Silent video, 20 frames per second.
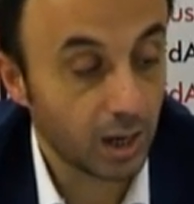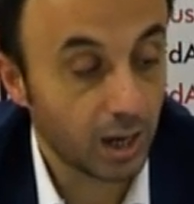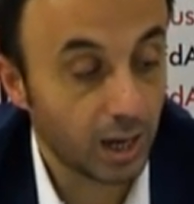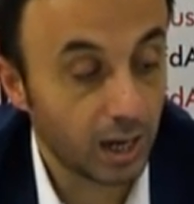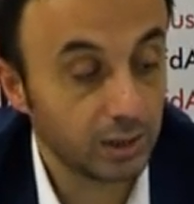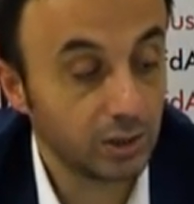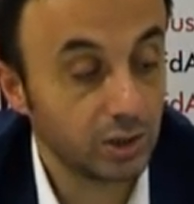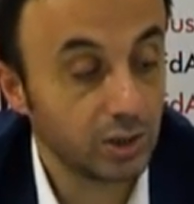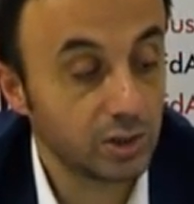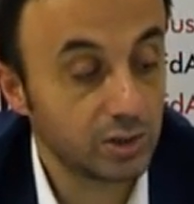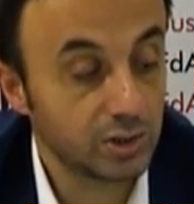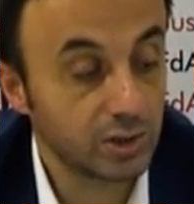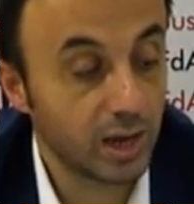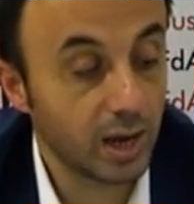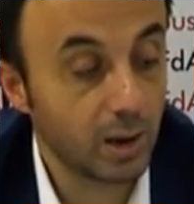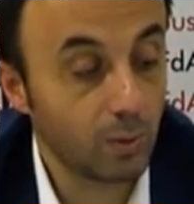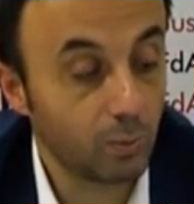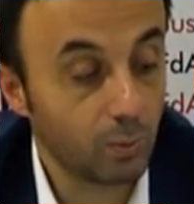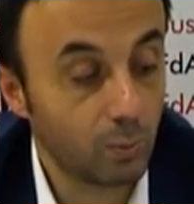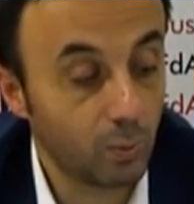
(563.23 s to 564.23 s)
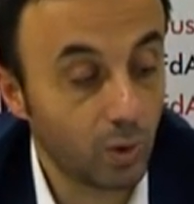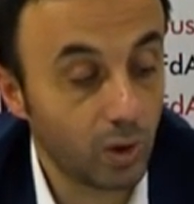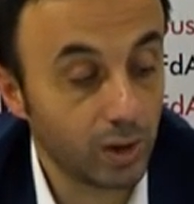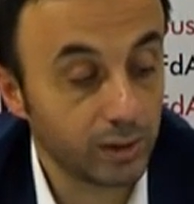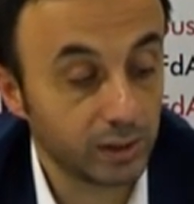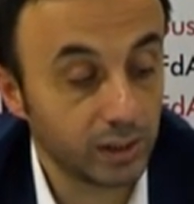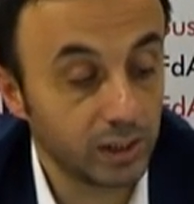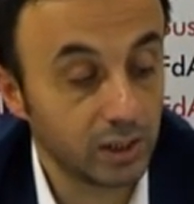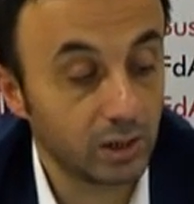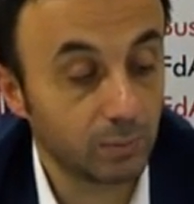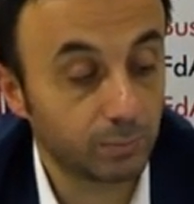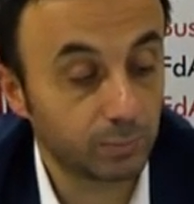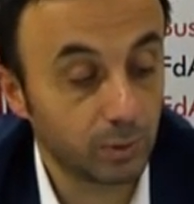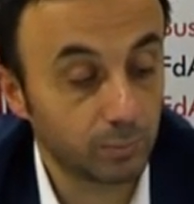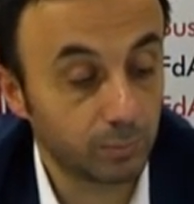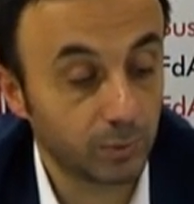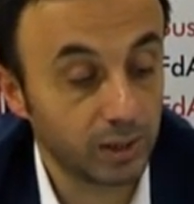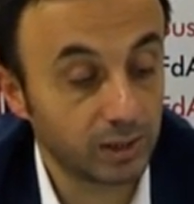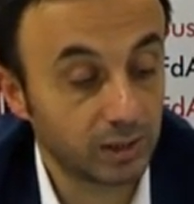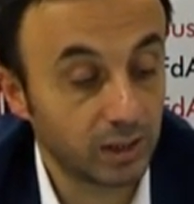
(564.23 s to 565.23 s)
And you need to avoid
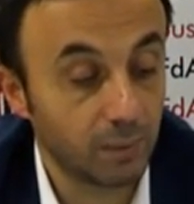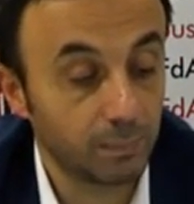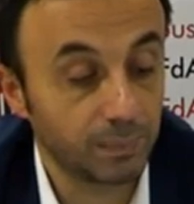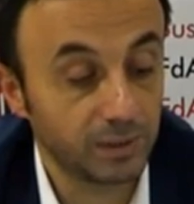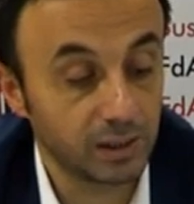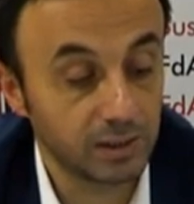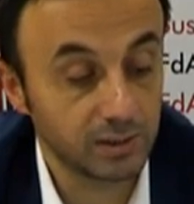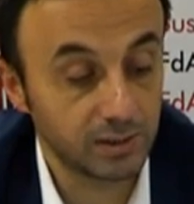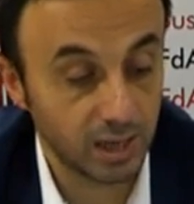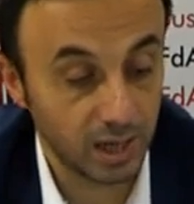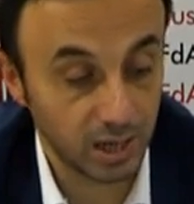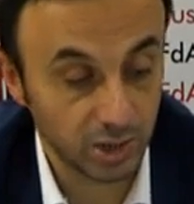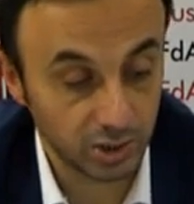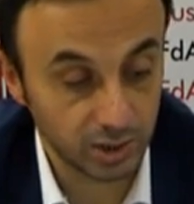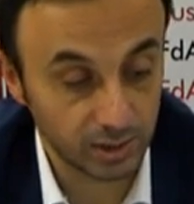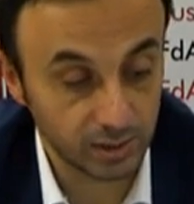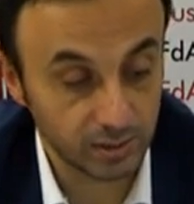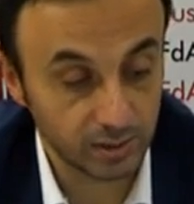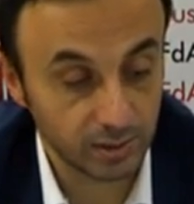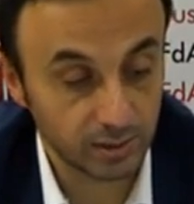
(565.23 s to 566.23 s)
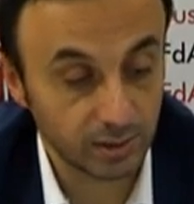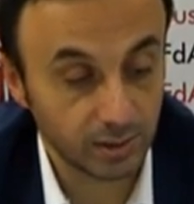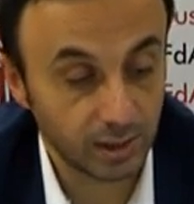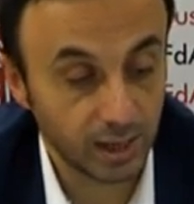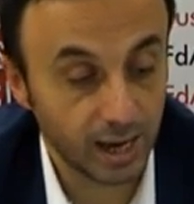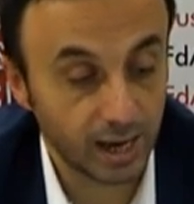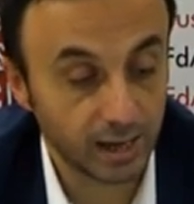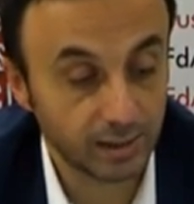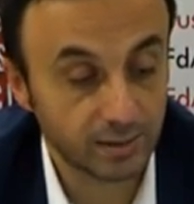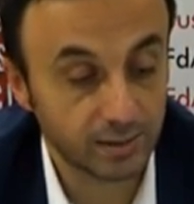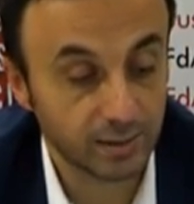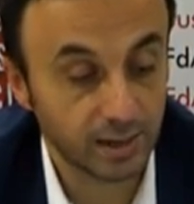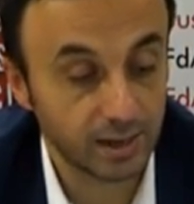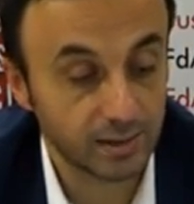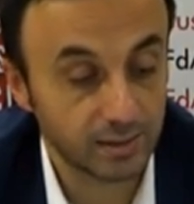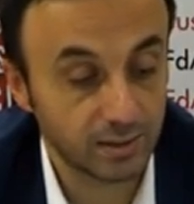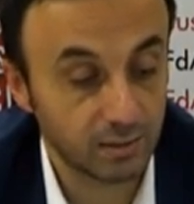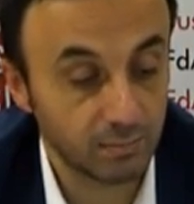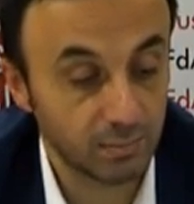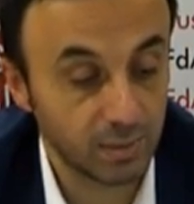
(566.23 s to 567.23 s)
inappropriate capitalizations, text,
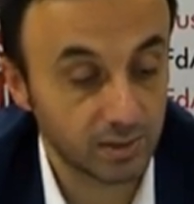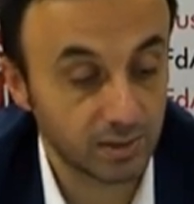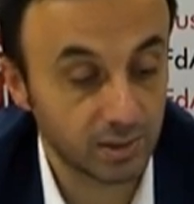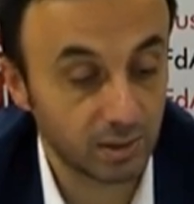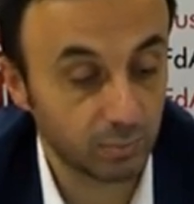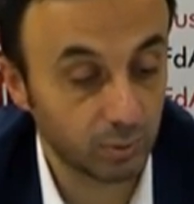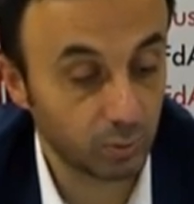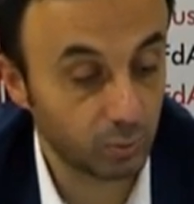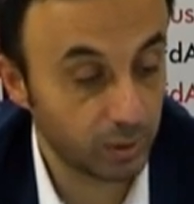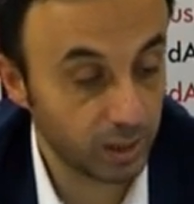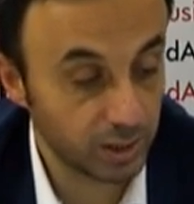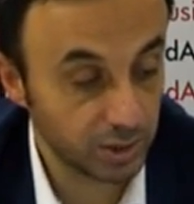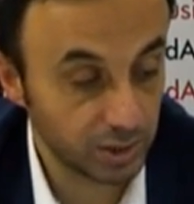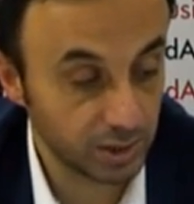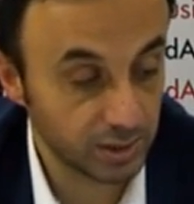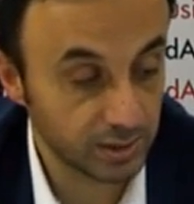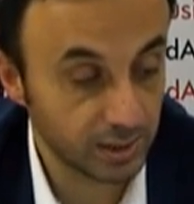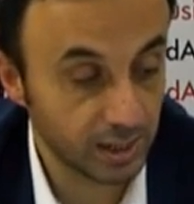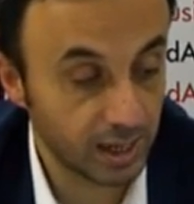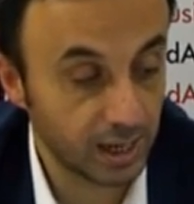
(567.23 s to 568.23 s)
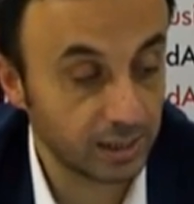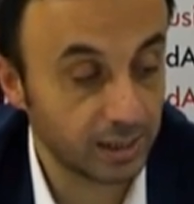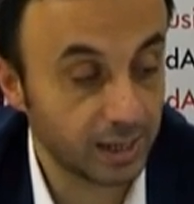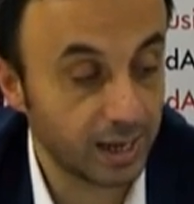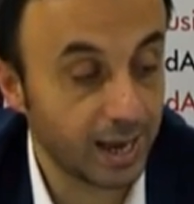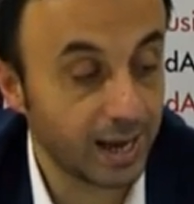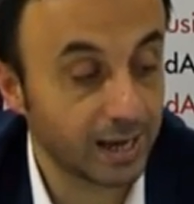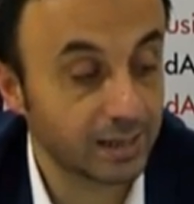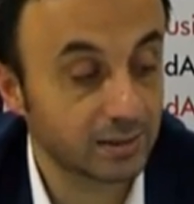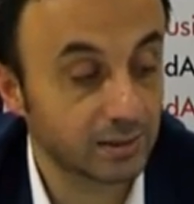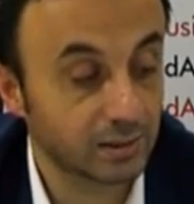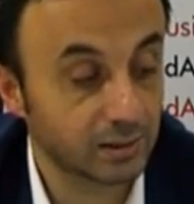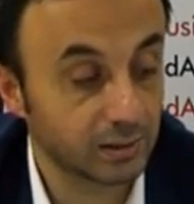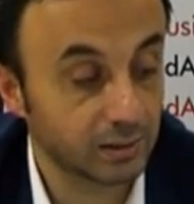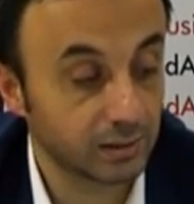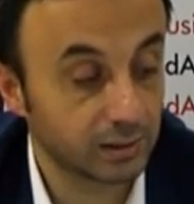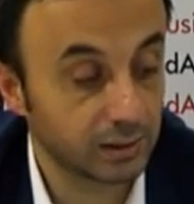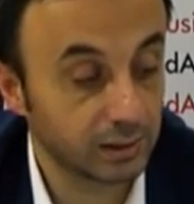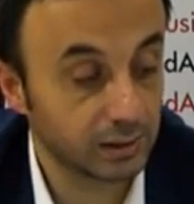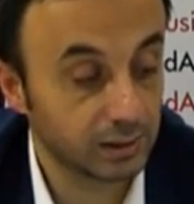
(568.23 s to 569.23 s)
SMS abbreviations, and
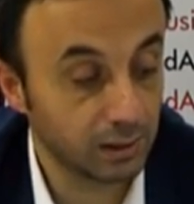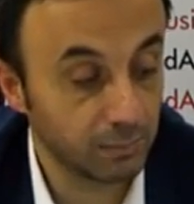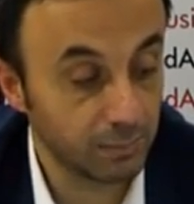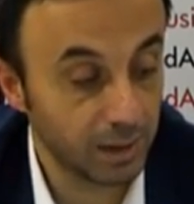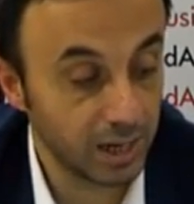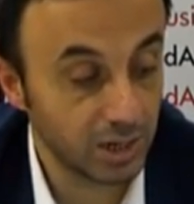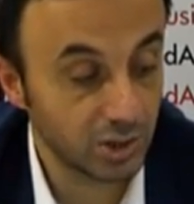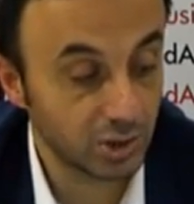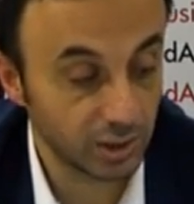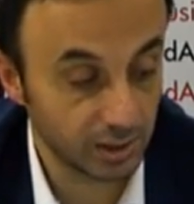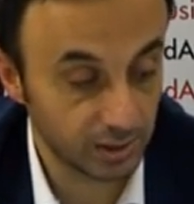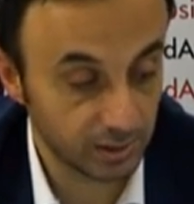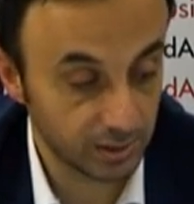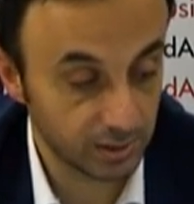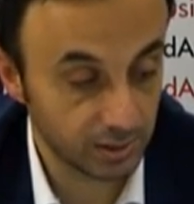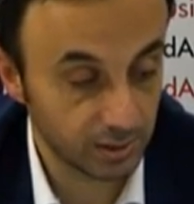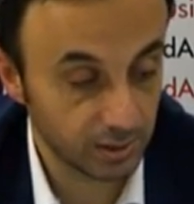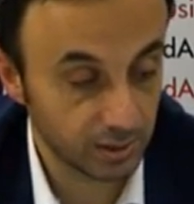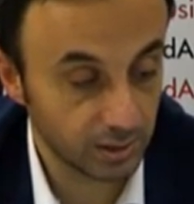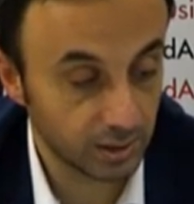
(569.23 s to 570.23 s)
exclamations.